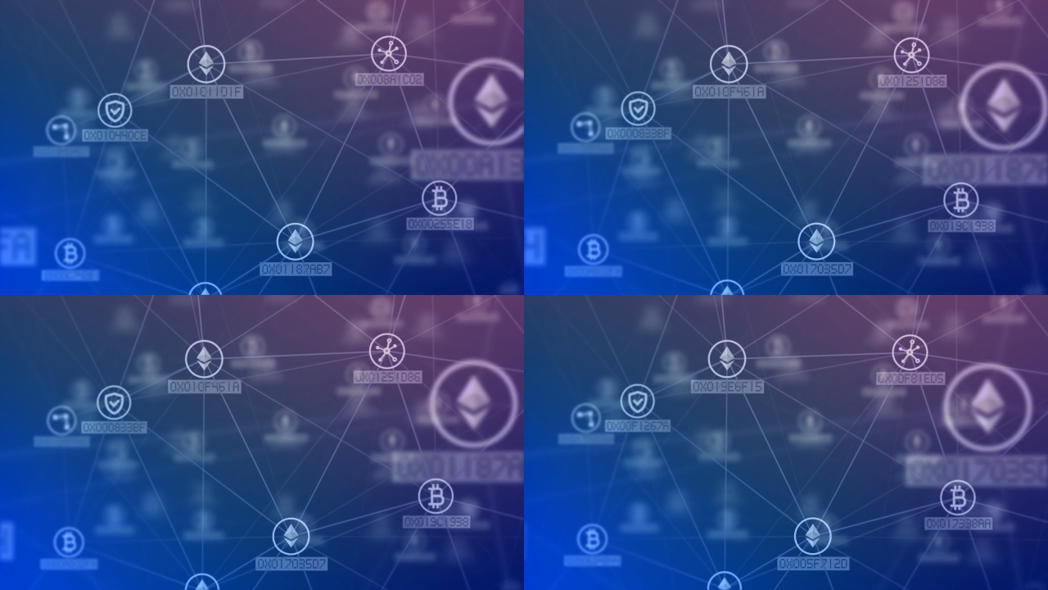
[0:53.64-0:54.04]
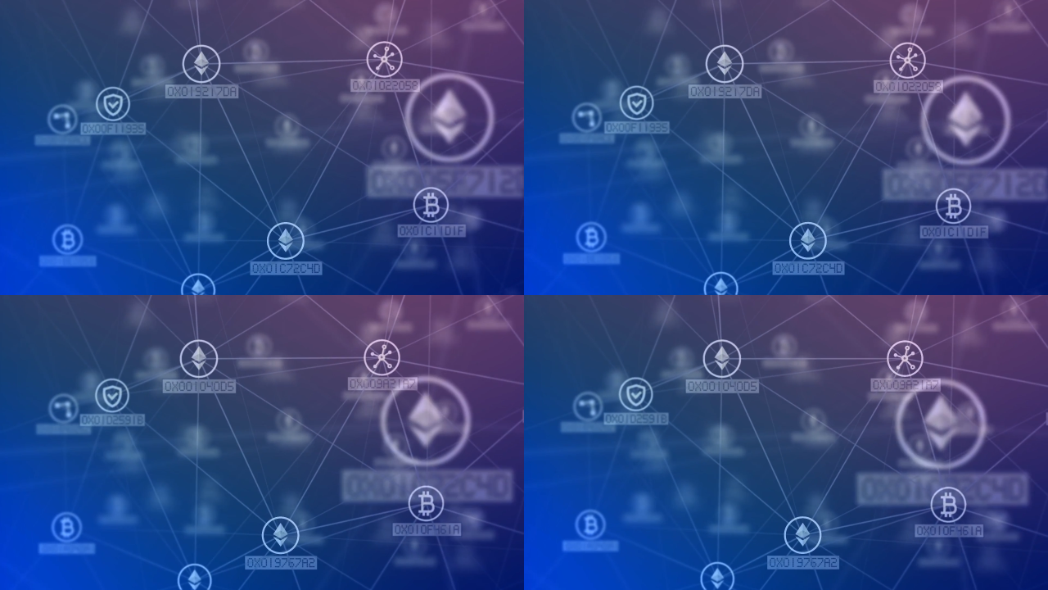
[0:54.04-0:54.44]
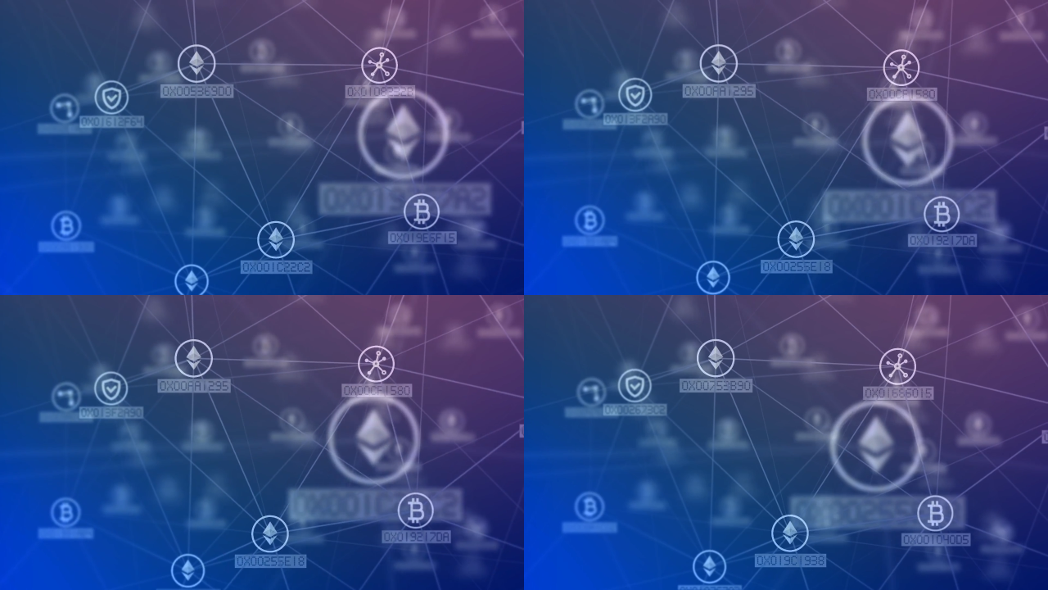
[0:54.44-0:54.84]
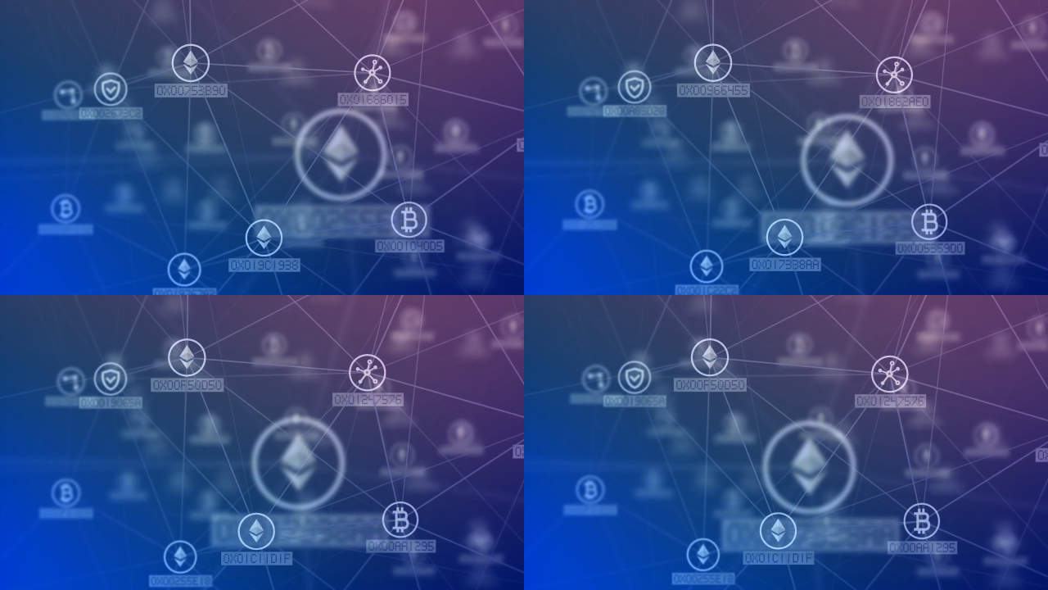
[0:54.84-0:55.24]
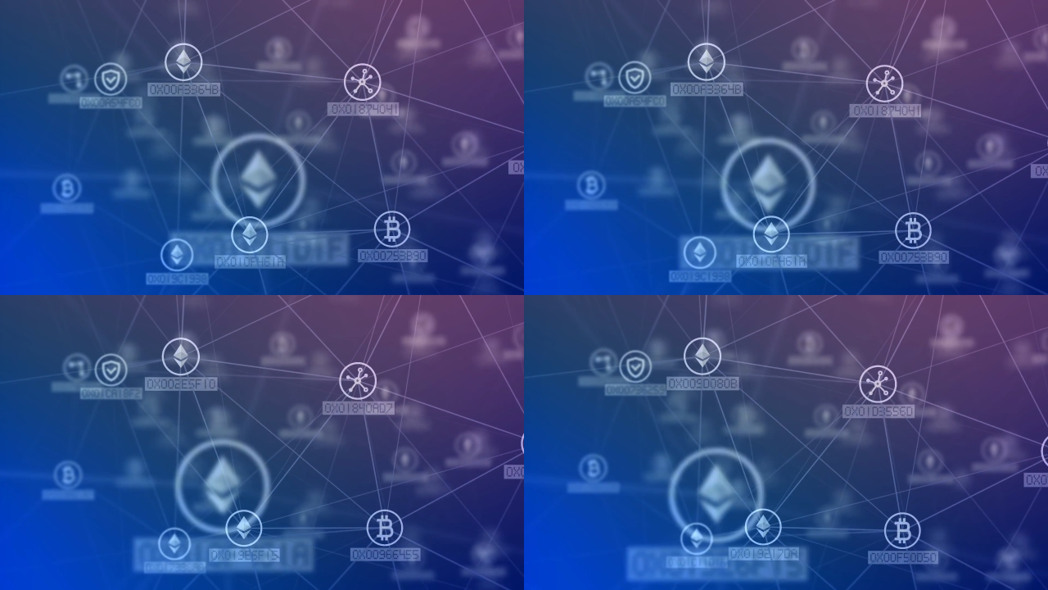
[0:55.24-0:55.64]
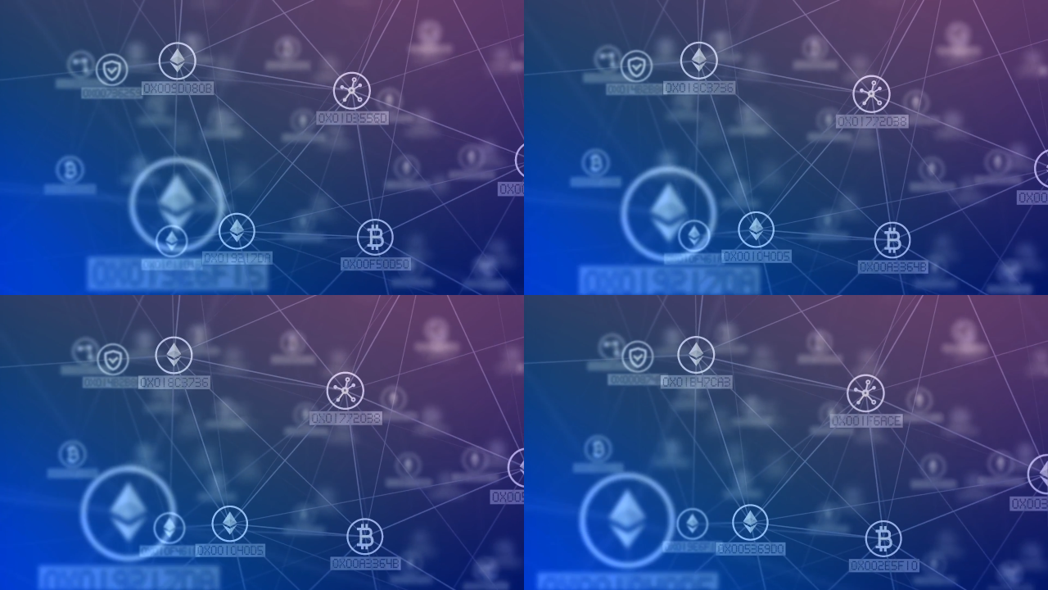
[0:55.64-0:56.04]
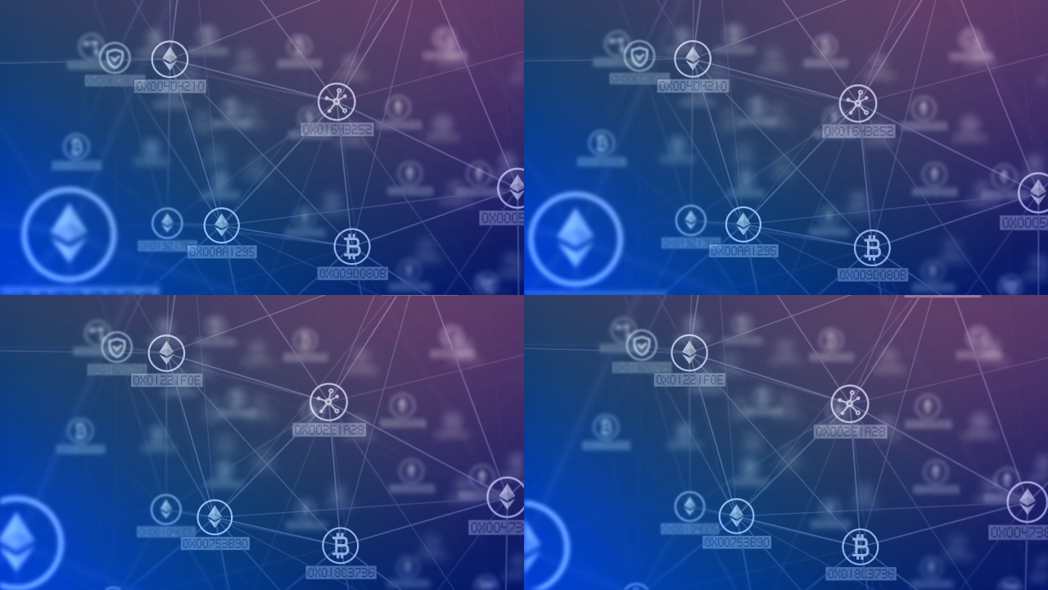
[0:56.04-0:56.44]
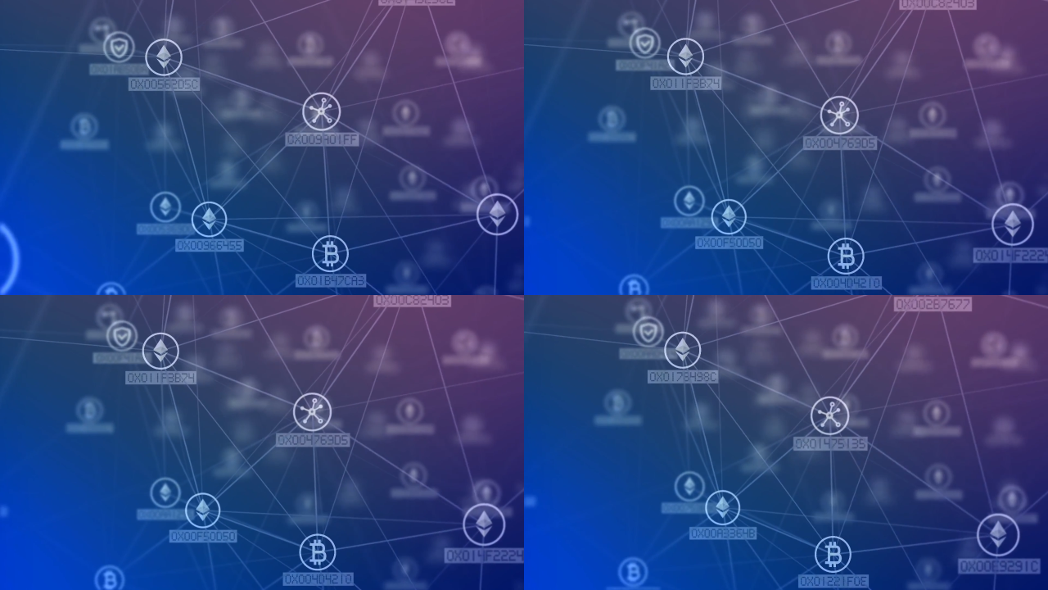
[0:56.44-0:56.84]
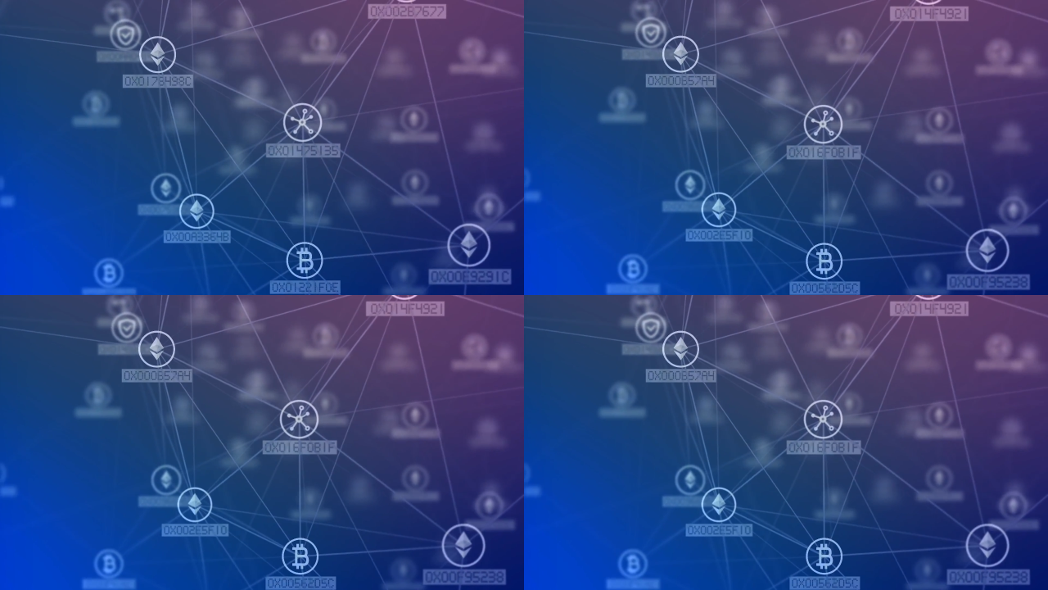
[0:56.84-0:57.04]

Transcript: [unreadable: no face in view]